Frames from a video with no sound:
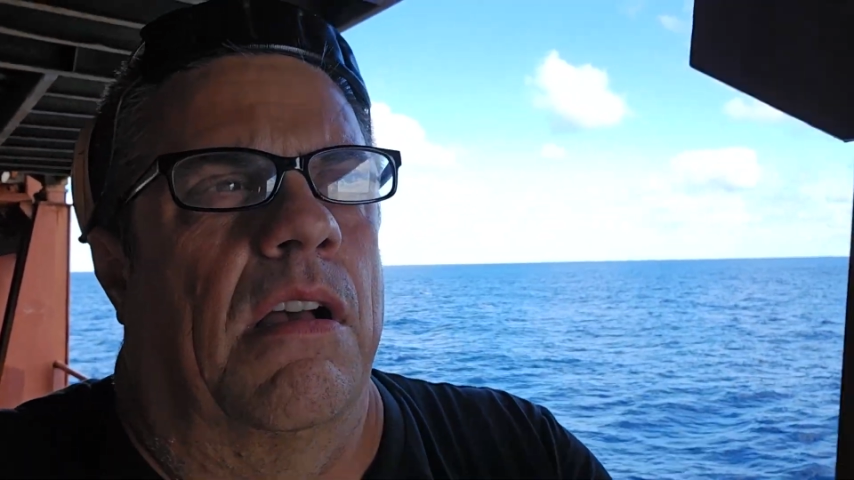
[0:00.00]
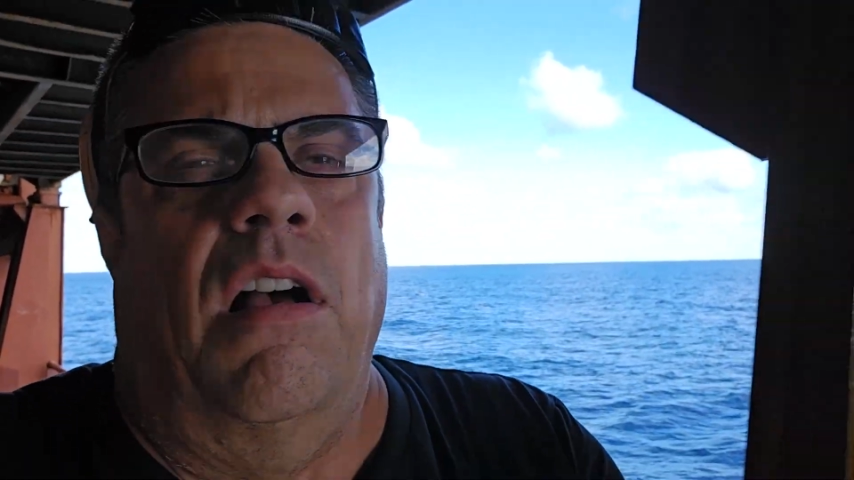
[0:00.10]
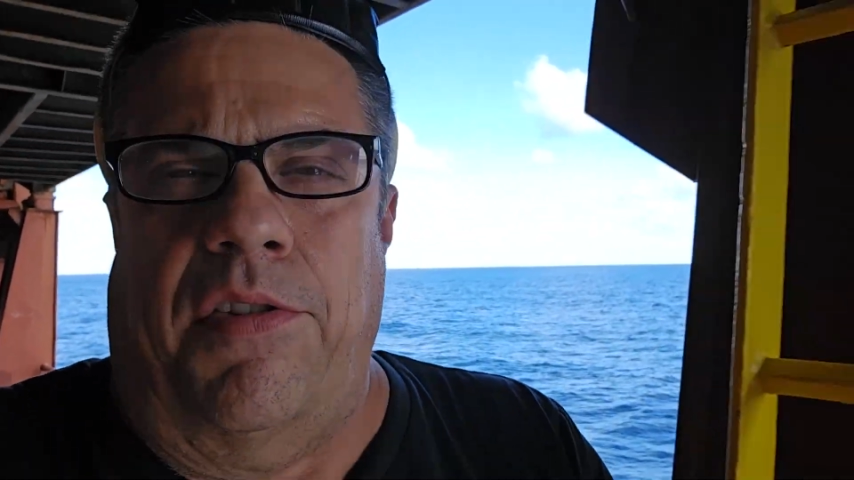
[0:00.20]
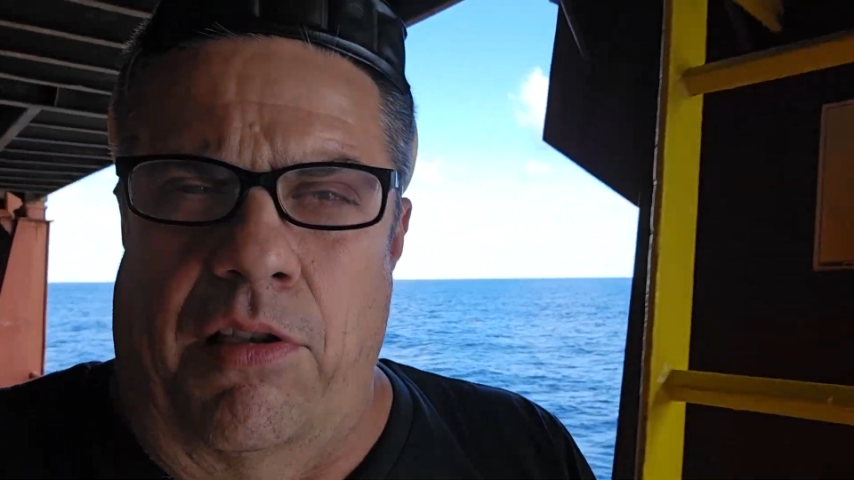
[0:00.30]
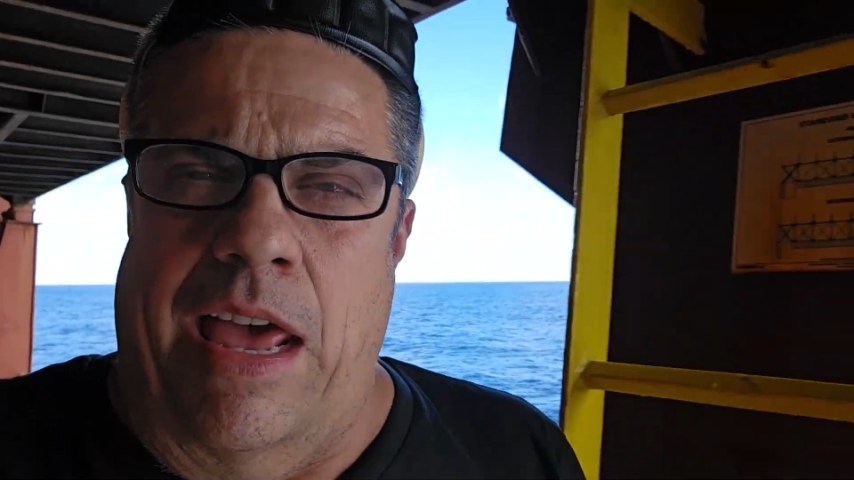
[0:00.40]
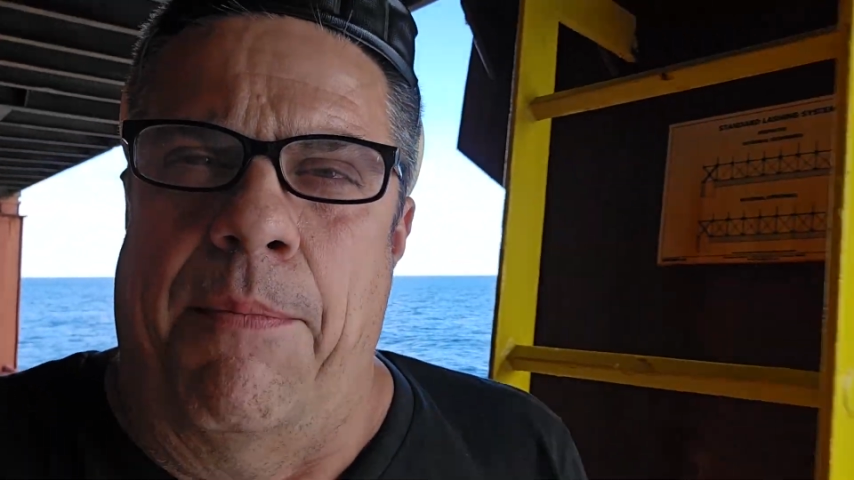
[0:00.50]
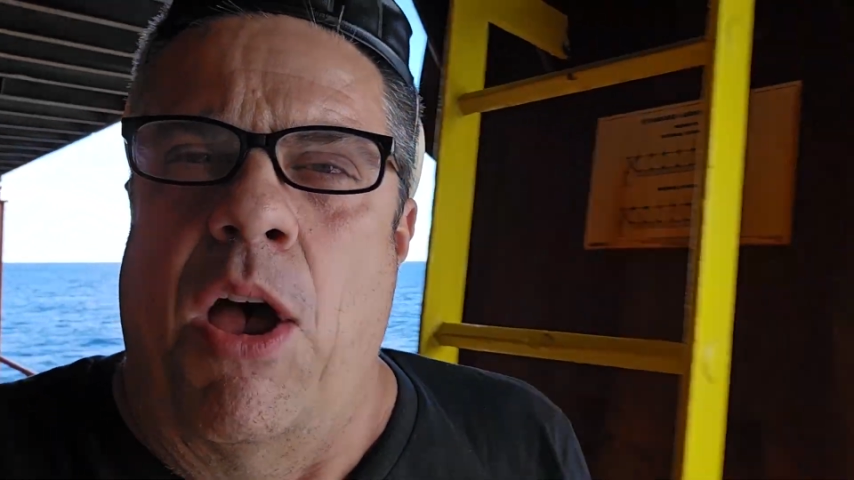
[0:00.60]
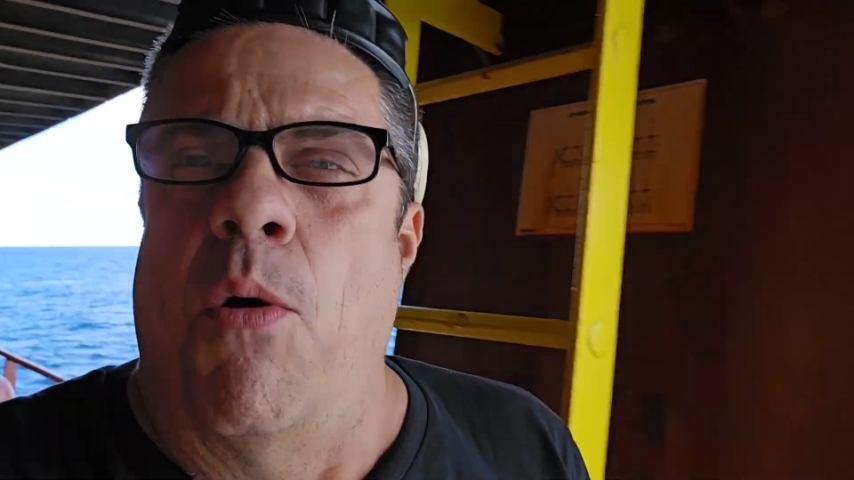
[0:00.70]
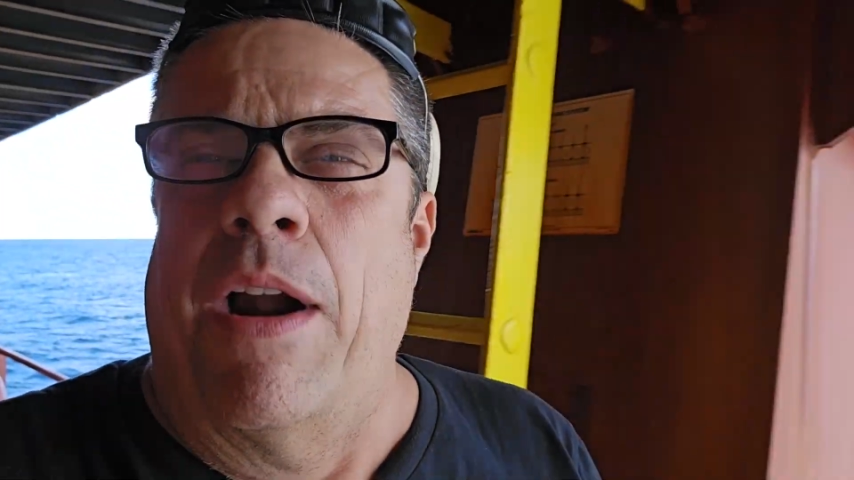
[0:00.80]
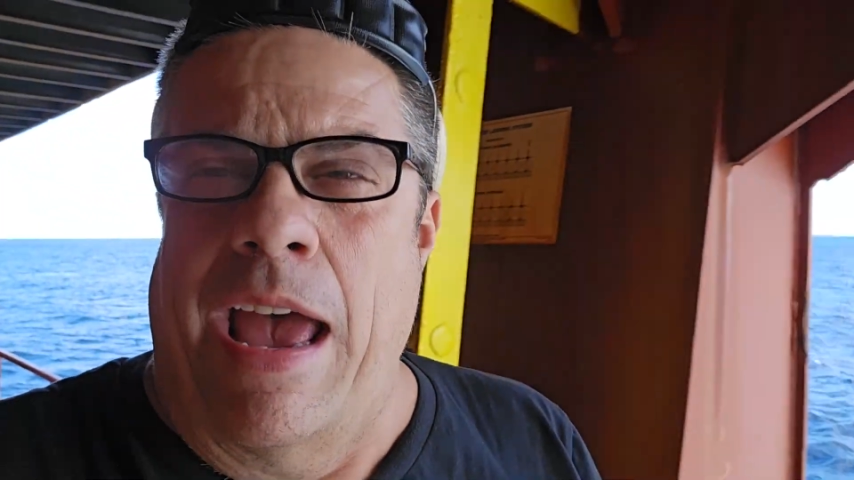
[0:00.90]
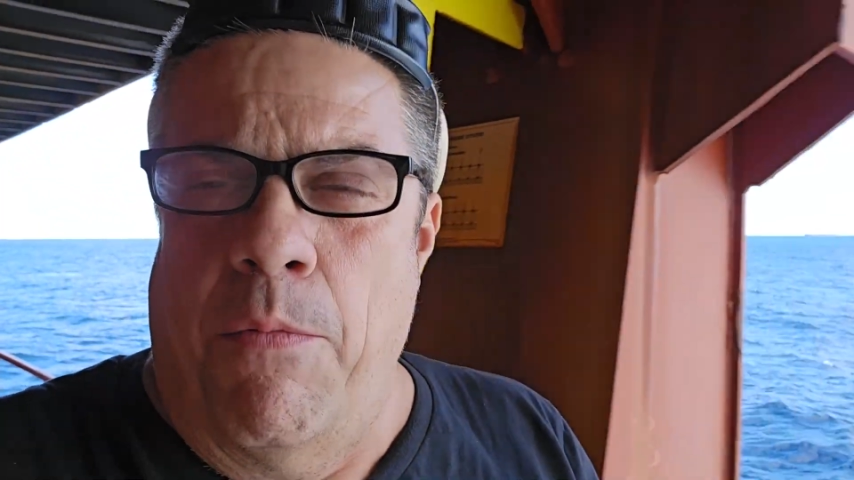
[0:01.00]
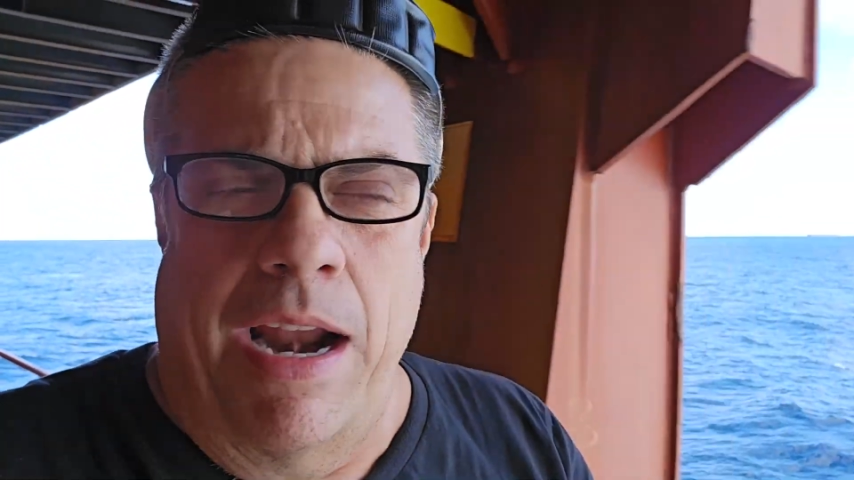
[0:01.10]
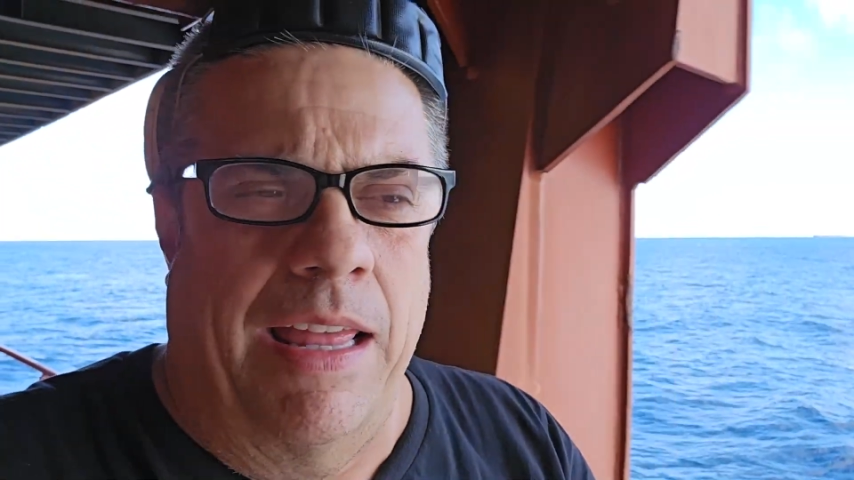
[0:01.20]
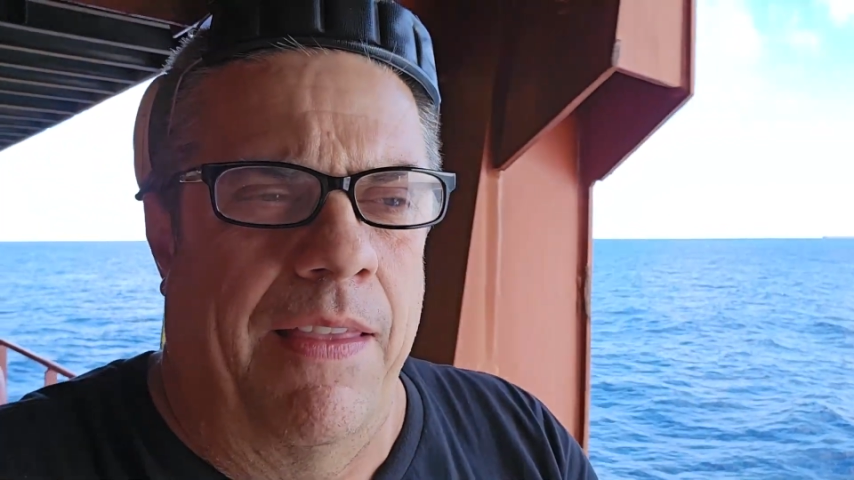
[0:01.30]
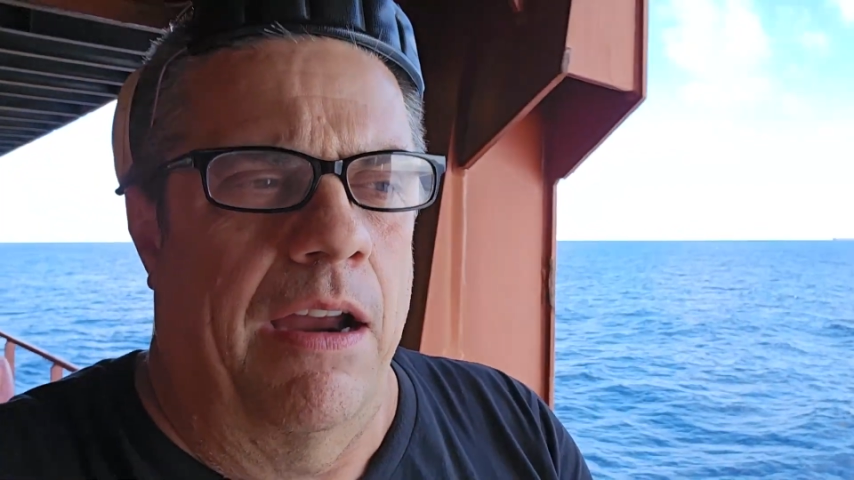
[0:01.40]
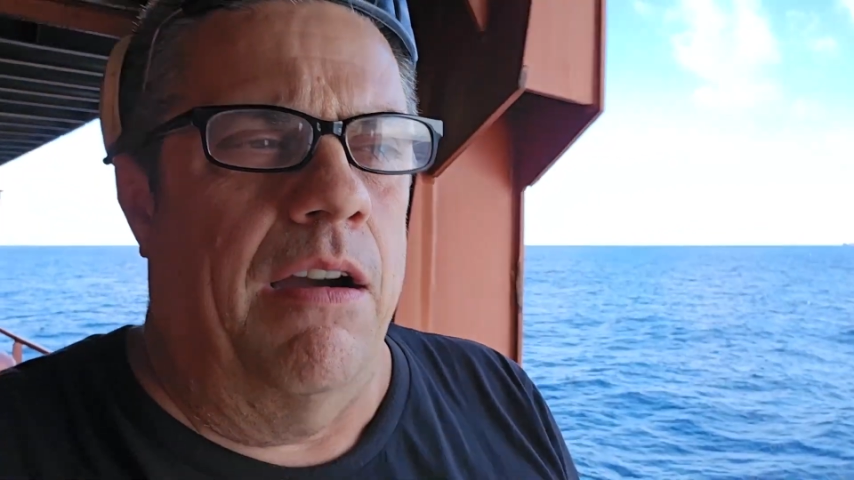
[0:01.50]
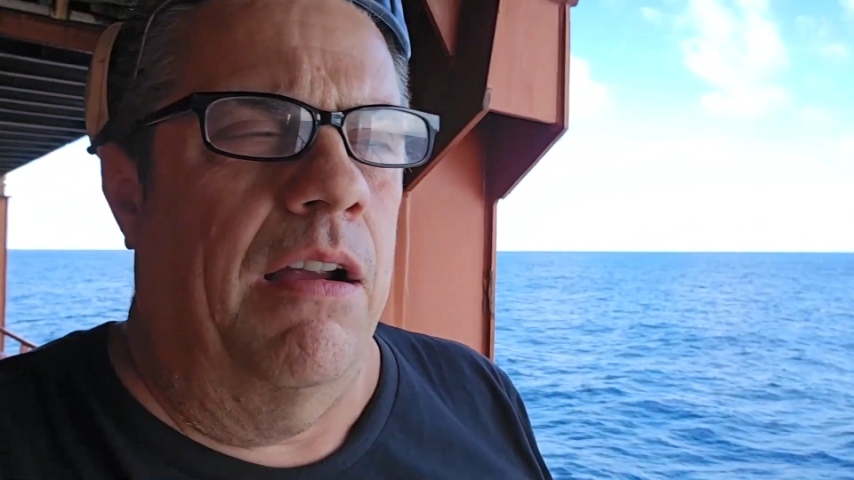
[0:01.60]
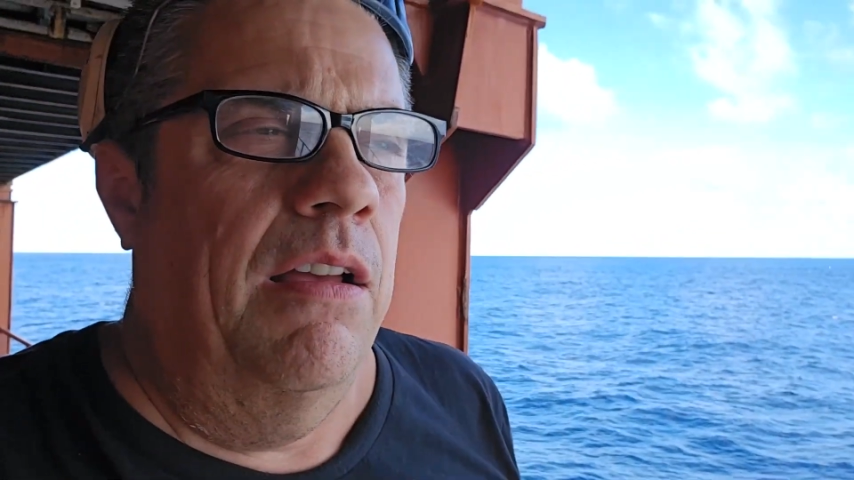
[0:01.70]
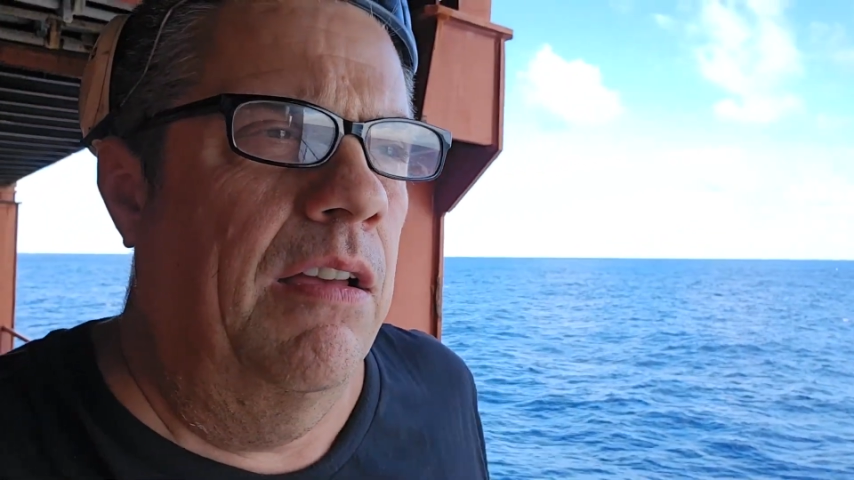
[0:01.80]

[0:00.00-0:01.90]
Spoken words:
Also let them know when I went in there.